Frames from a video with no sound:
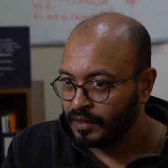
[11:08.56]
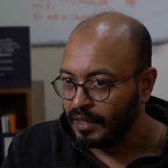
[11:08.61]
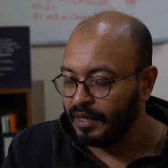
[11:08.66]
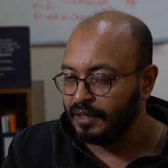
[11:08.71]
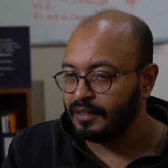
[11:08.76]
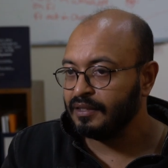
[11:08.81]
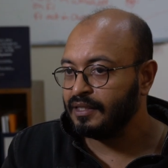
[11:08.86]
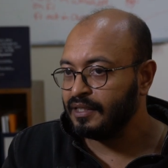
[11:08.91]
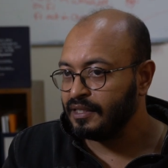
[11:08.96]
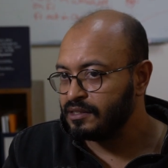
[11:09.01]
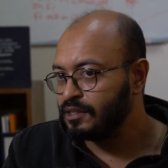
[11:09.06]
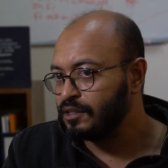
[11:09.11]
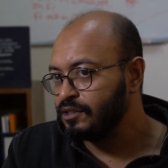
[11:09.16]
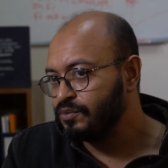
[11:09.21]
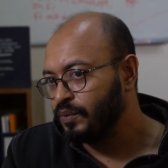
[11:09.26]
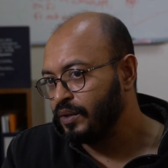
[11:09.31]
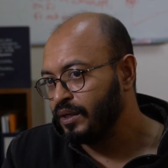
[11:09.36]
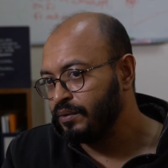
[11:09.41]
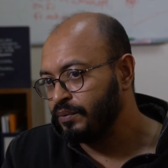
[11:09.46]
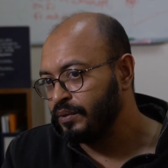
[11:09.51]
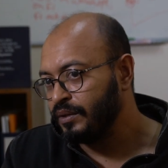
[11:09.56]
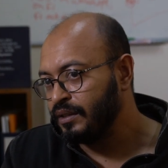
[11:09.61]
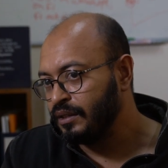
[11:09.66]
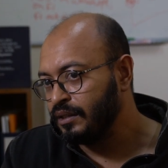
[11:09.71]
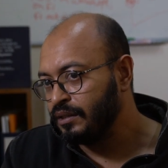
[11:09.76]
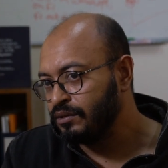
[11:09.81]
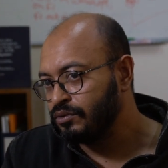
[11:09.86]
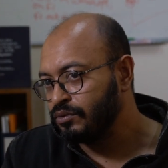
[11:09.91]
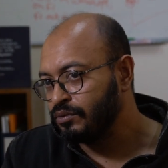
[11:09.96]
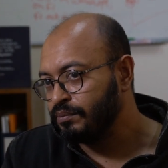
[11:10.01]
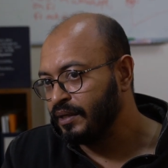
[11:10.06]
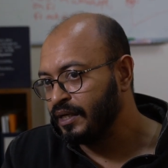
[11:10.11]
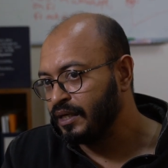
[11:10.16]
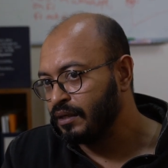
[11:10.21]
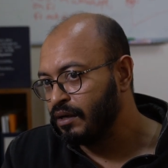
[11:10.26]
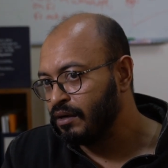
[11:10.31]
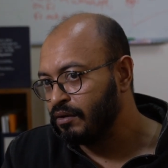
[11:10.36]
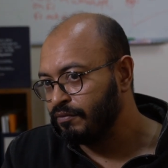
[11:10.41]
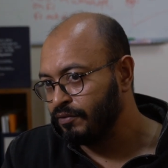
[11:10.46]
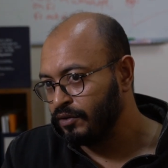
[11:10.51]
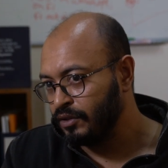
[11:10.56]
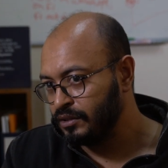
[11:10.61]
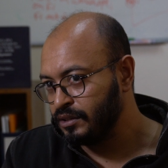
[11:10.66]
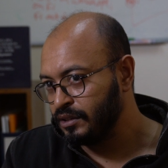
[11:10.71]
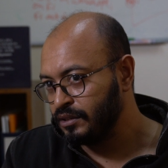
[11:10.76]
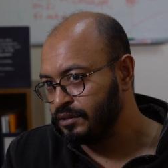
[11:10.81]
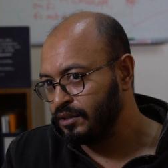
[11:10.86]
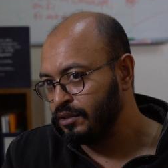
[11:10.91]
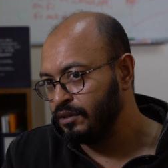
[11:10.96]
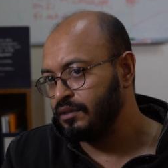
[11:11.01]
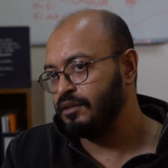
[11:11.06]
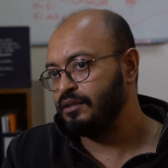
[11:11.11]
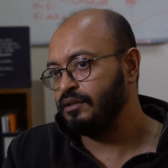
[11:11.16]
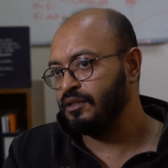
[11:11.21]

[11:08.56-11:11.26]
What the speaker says: And this is where we need to make our voices heard.